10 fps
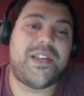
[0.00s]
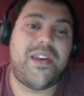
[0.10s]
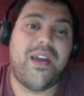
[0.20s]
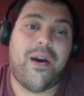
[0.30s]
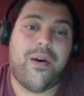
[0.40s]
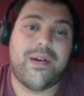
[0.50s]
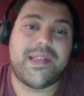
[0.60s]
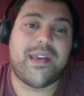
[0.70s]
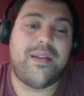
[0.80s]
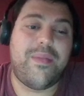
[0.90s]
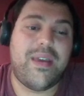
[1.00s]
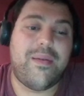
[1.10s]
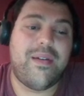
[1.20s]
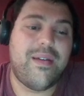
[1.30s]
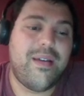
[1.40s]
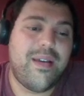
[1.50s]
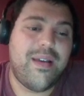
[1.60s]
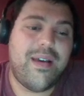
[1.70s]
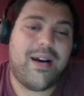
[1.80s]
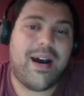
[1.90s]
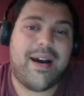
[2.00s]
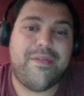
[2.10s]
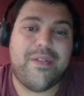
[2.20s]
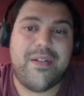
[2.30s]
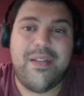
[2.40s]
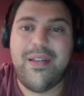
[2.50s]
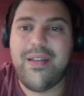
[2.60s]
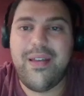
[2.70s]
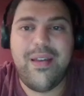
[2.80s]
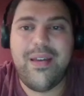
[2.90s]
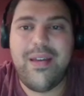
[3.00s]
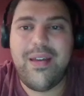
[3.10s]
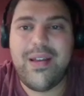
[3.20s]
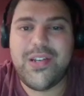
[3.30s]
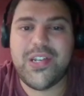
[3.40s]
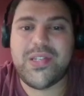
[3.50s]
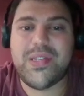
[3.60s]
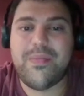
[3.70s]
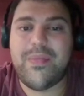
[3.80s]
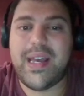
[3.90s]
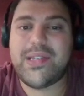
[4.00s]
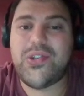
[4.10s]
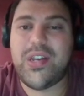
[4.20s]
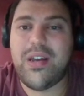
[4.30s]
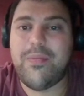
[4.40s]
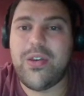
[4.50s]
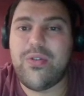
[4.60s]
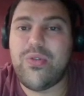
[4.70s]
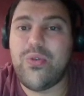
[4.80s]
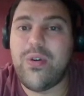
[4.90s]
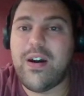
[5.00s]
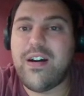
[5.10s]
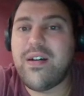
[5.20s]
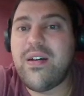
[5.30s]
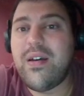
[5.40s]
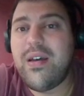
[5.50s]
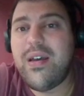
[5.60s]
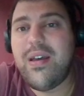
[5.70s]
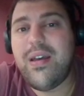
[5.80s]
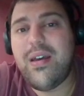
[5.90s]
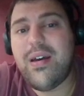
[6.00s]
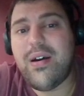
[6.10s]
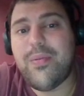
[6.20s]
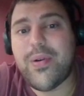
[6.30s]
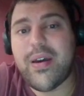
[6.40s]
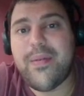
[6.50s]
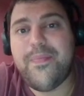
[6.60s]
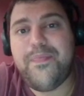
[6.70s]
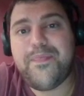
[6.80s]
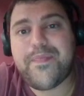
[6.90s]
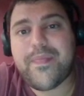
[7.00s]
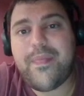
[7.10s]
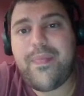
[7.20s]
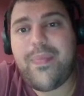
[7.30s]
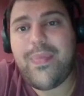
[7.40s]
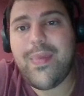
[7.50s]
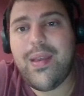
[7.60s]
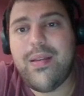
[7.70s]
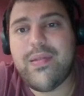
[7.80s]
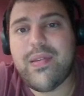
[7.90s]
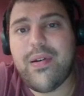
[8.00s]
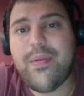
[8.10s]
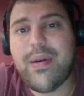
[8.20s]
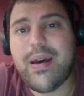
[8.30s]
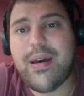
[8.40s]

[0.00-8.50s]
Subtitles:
know it's going to be awful. Just some SJW hoo-ha. Oh, boy. So,